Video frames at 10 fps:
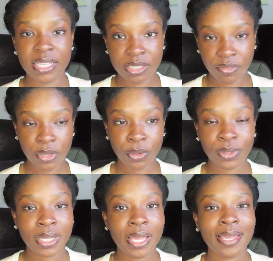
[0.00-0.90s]
this field.
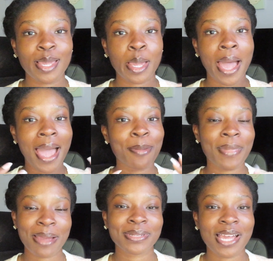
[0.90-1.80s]
I
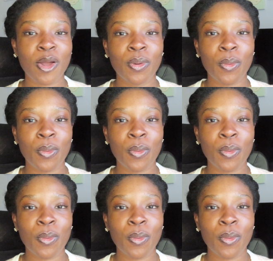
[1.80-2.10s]
mapped out